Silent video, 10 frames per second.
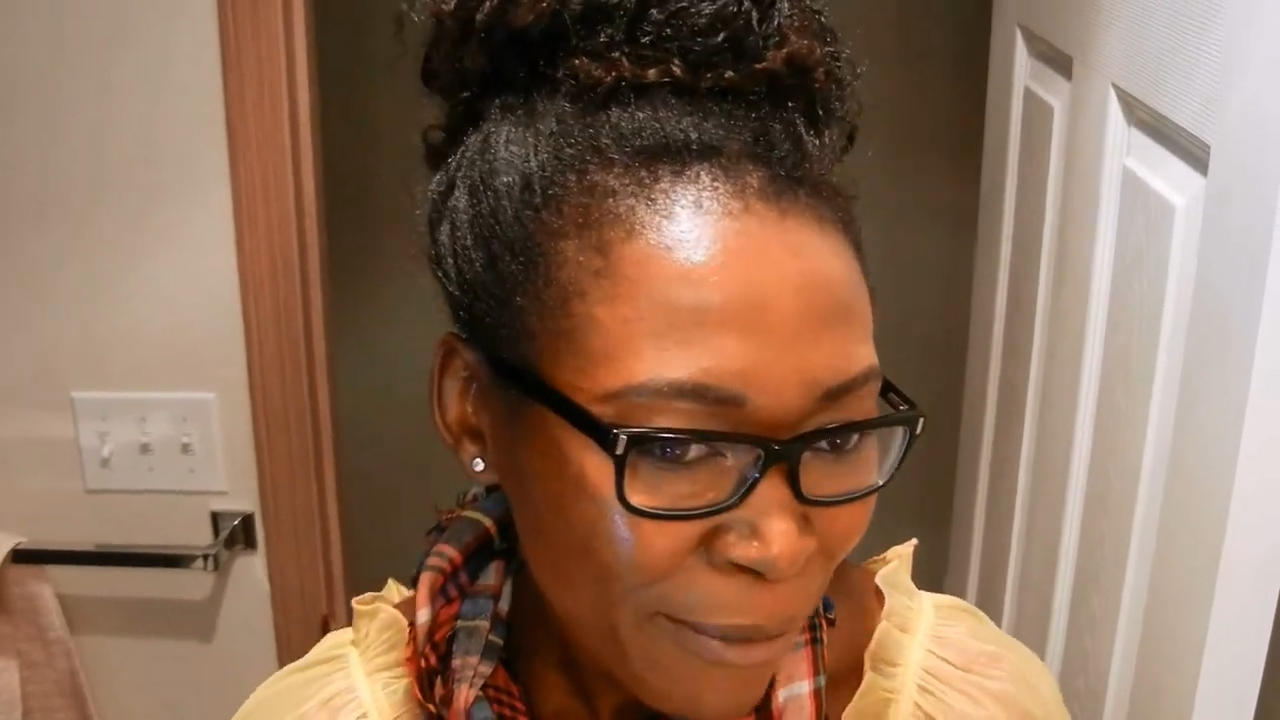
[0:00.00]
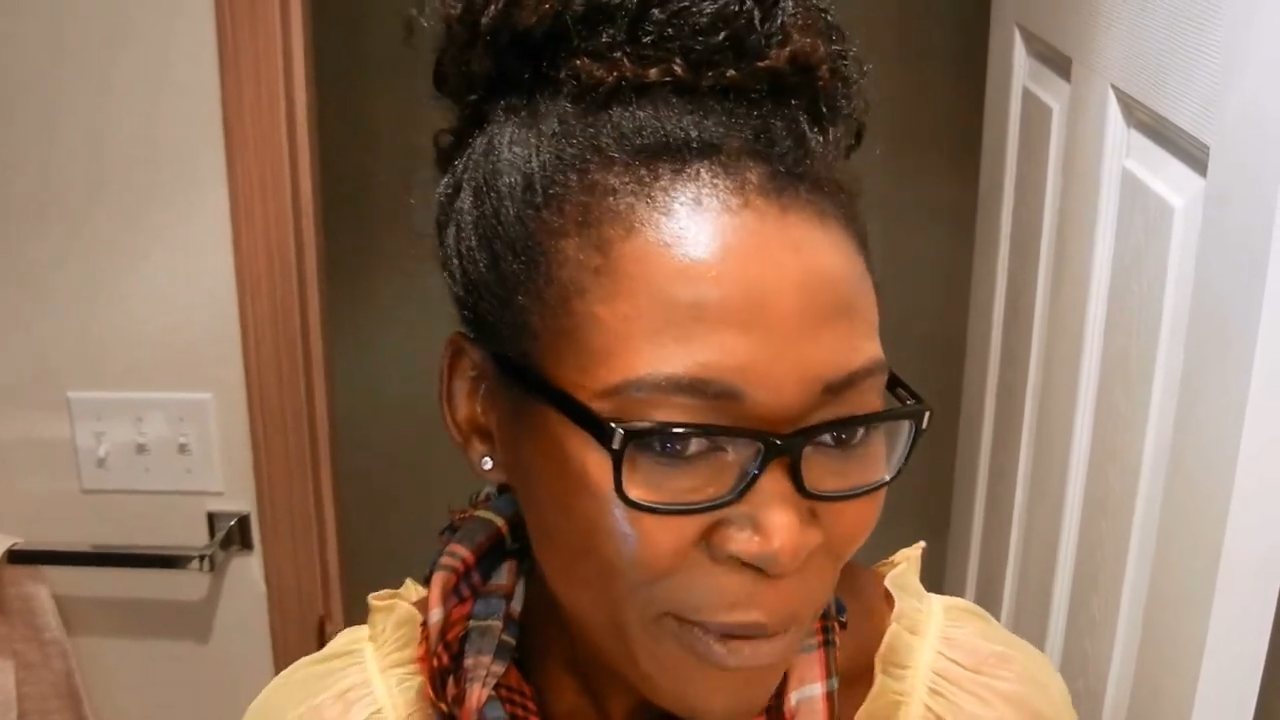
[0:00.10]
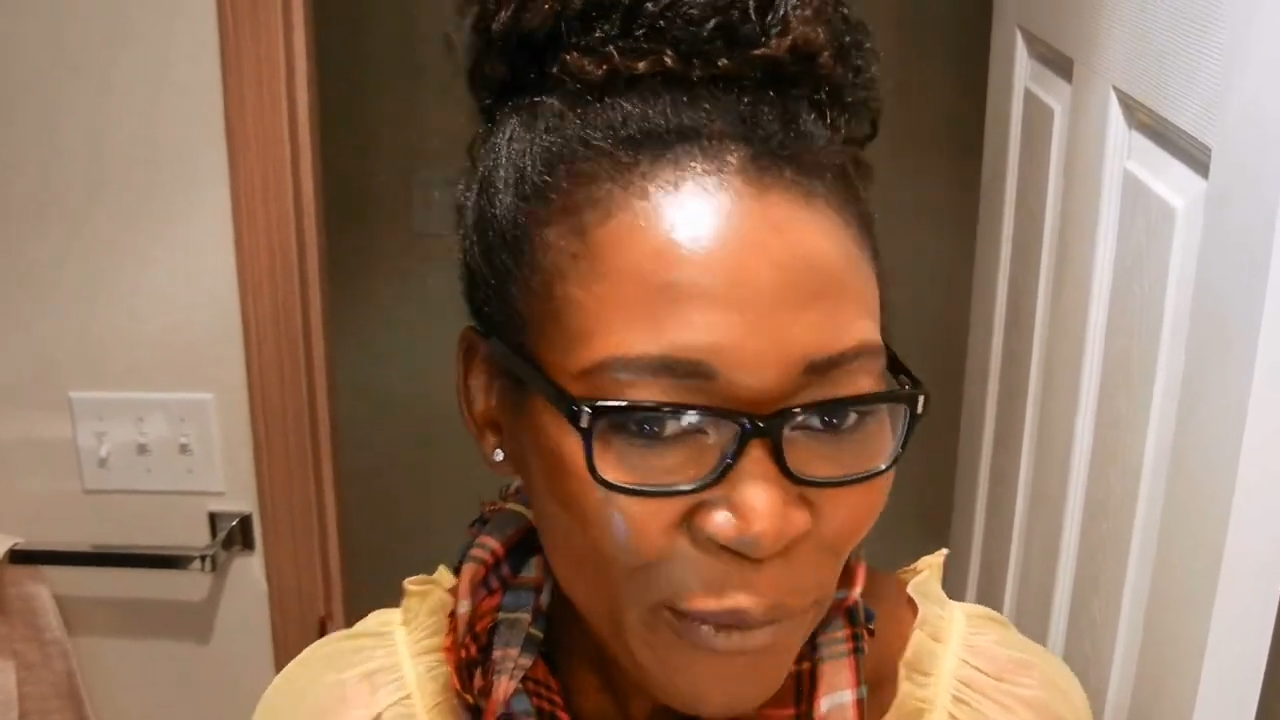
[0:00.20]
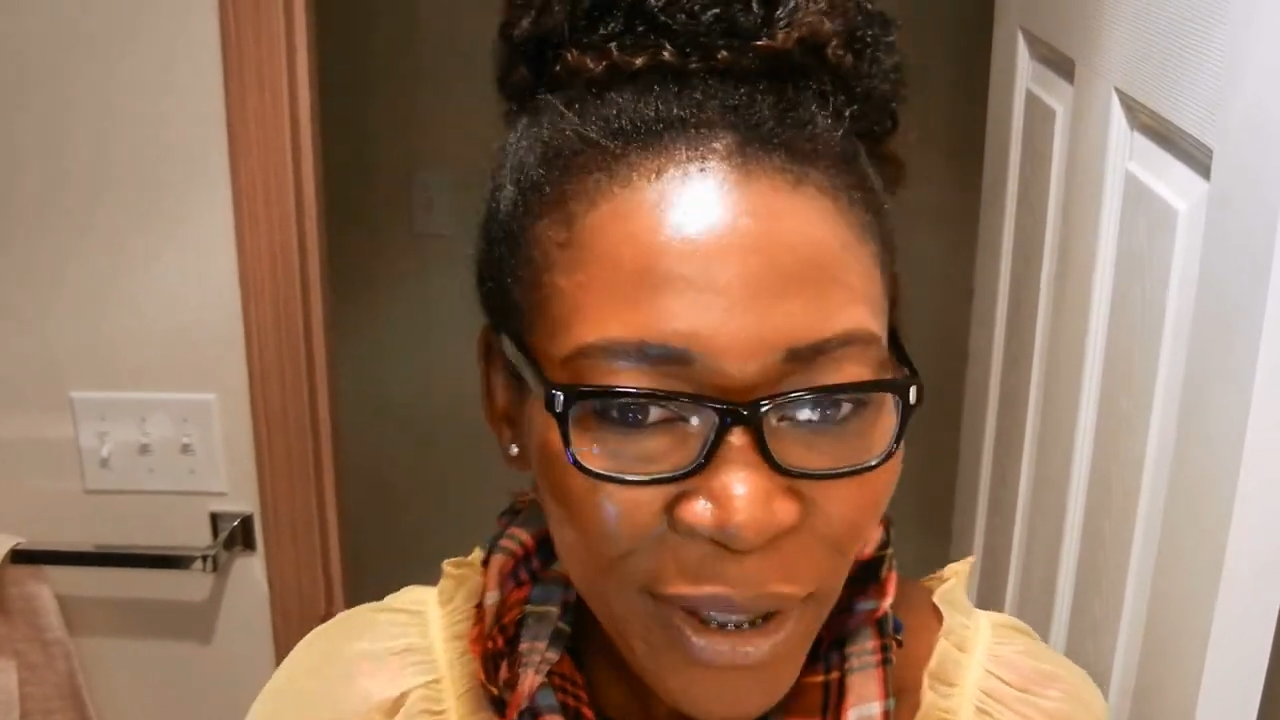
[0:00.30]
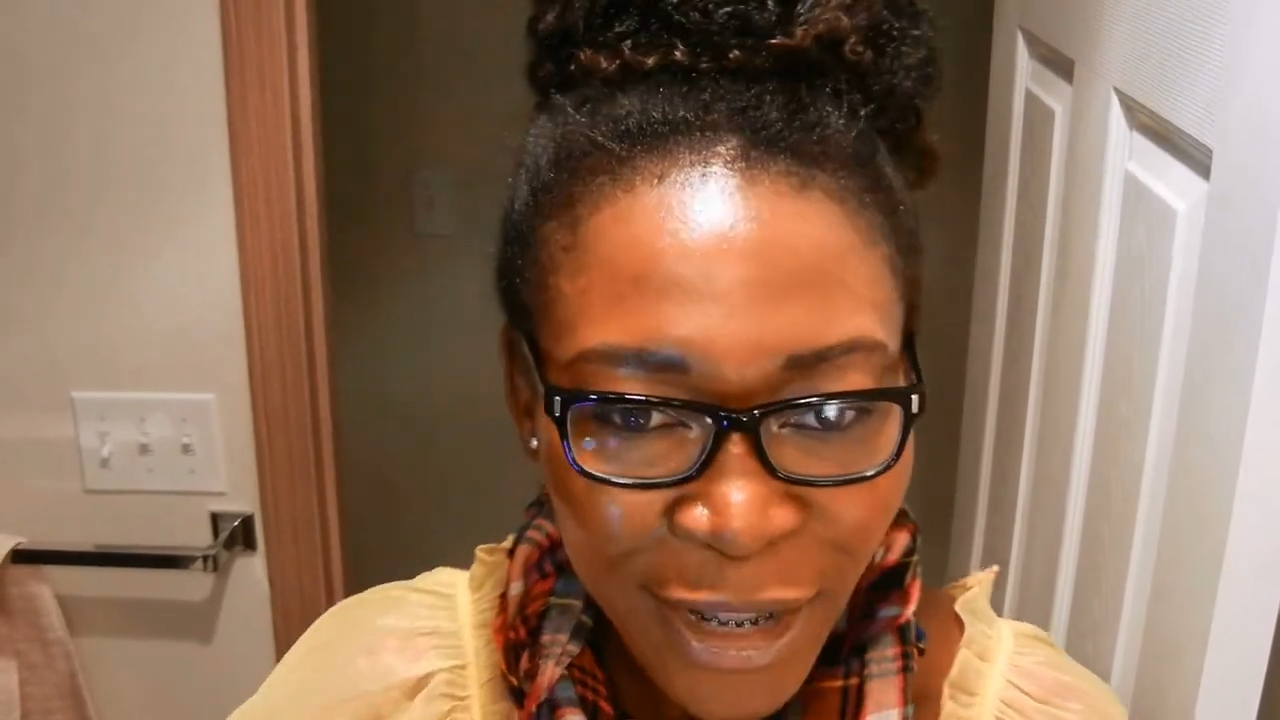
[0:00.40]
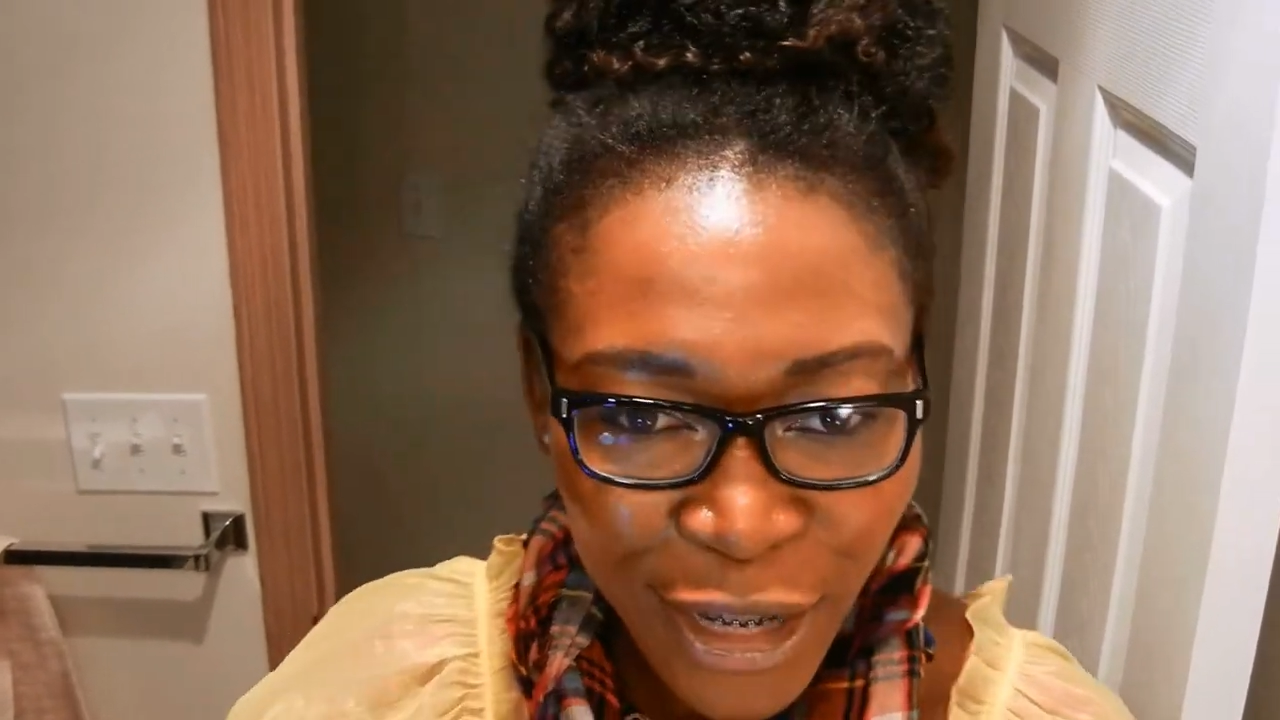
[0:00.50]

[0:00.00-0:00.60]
but what